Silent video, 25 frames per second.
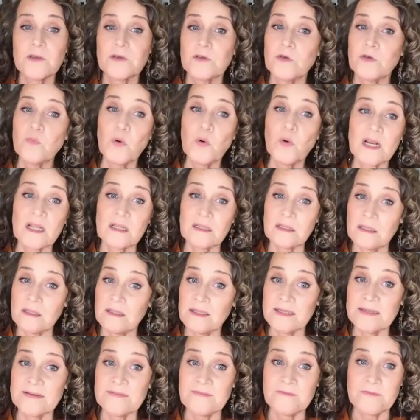you want to
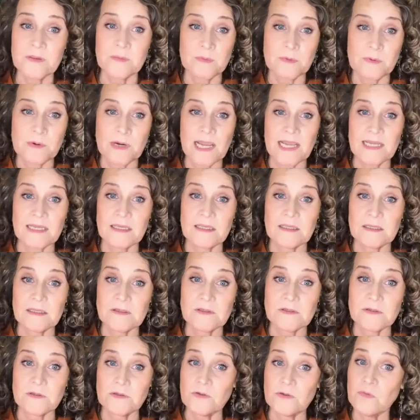live the
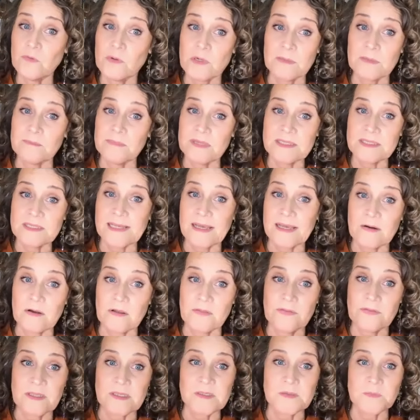miraculous. You don't want to miss out
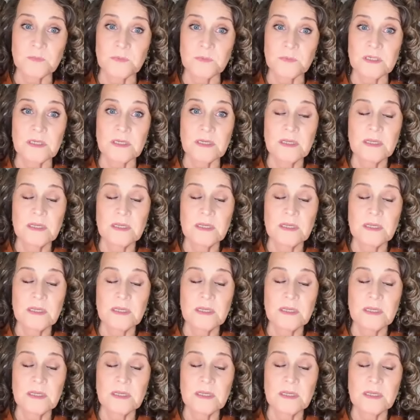on this one.